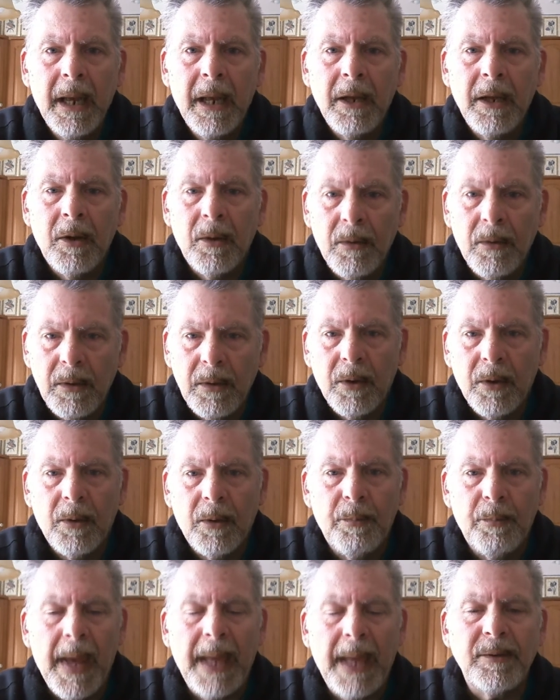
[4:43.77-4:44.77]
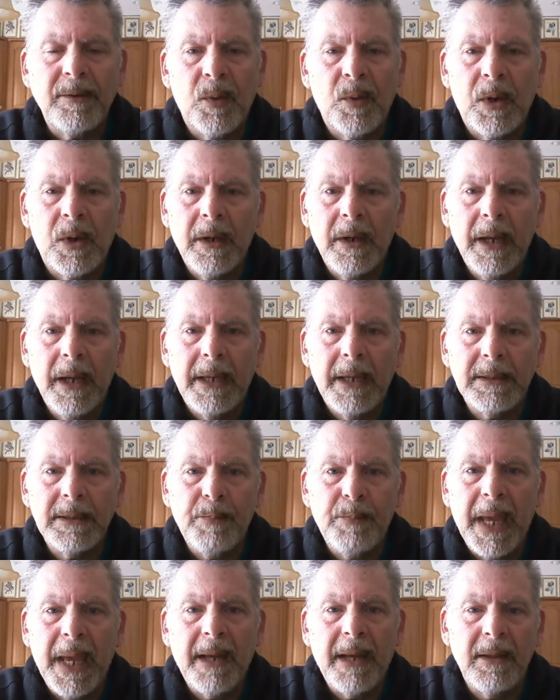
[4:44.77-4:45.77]
Your mentor
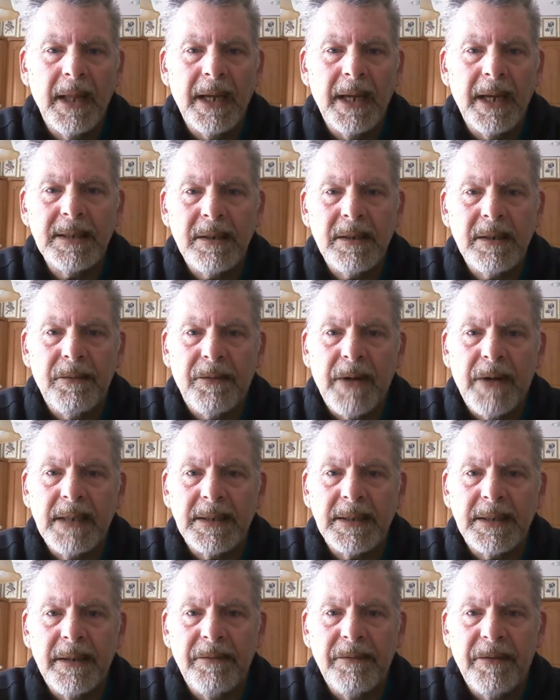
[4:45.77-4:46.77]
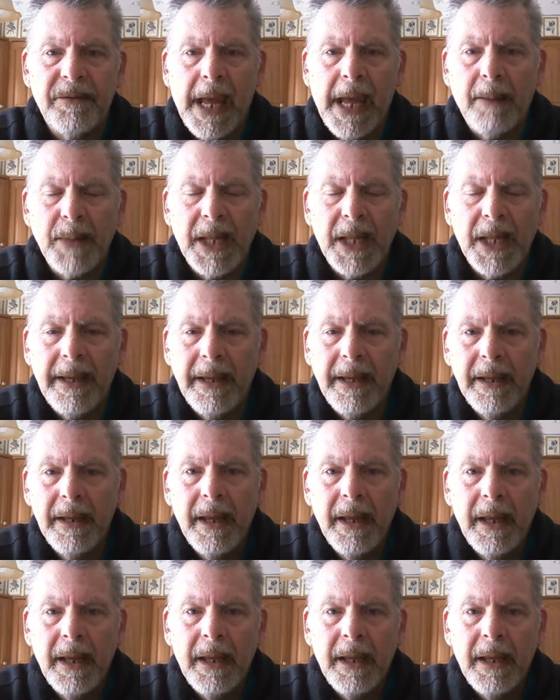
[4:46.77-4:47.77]
is make a list of friends and family,
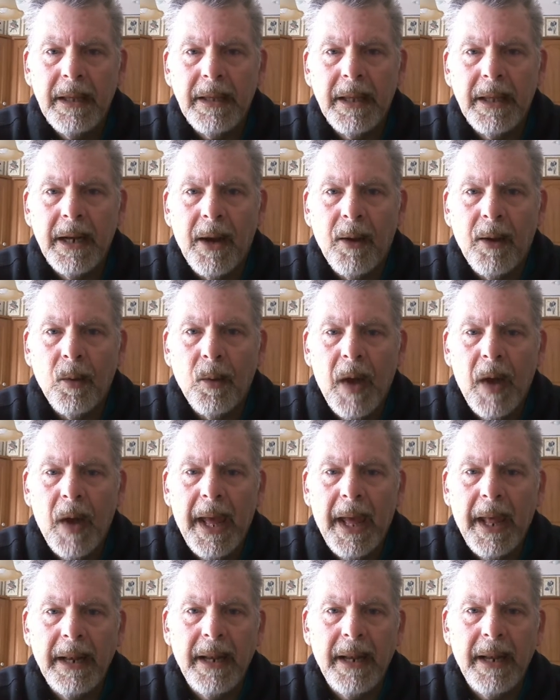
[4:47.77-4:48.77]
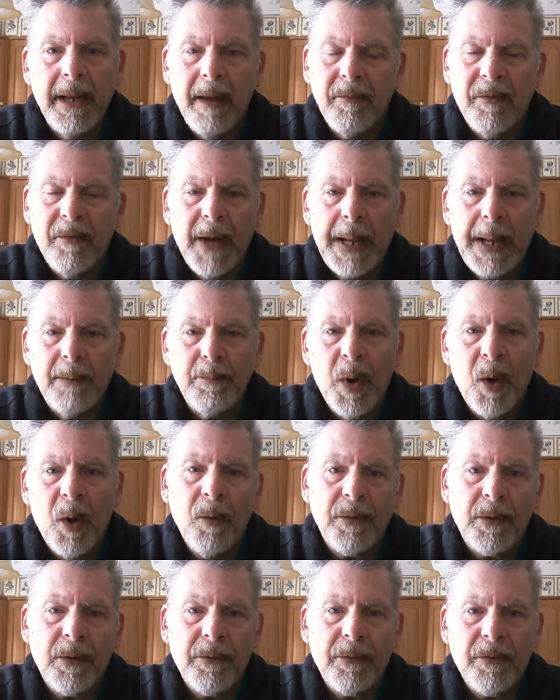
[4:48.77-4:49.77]
and invite them
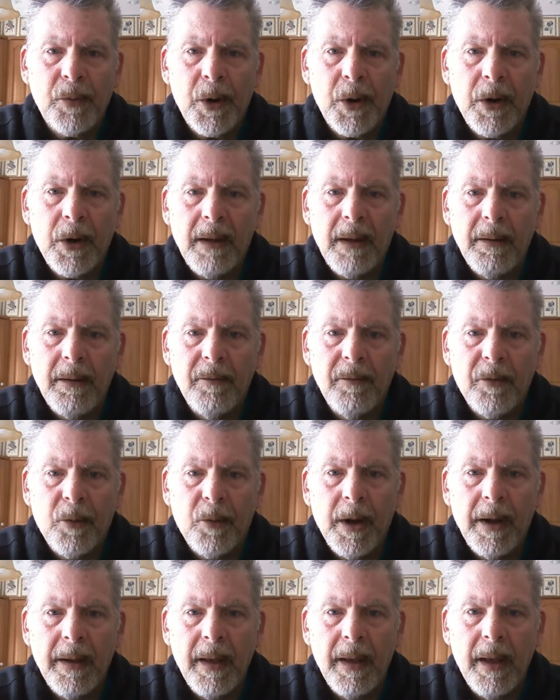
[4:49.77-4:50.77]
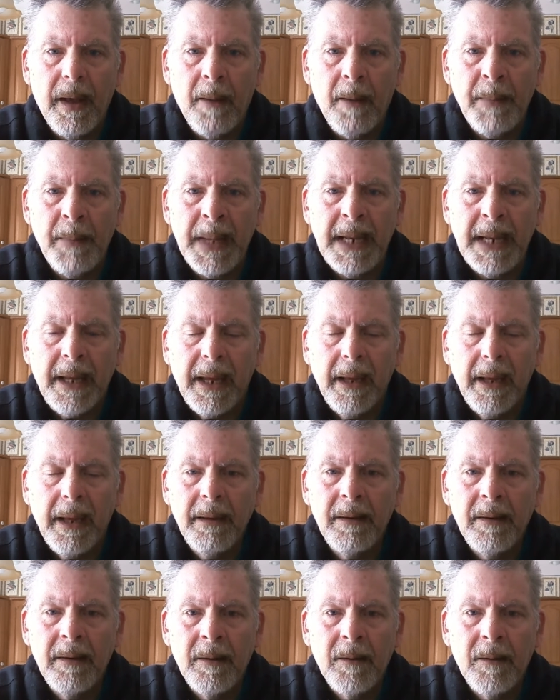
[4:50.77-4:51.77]
over for a meeting,
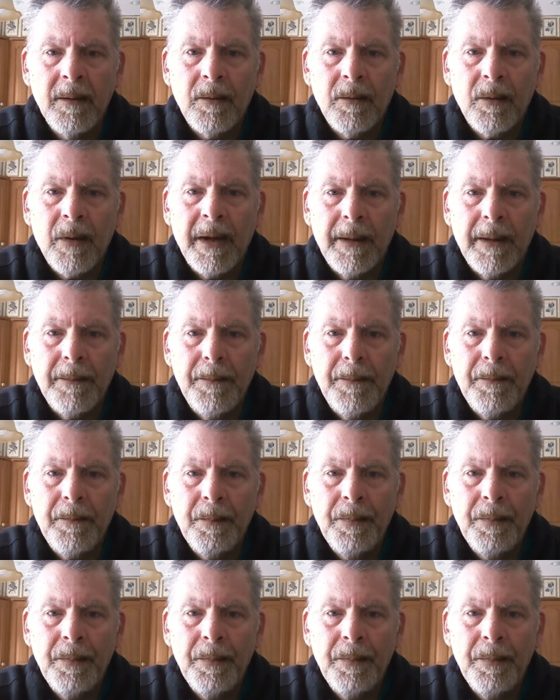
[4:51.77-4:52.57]
right?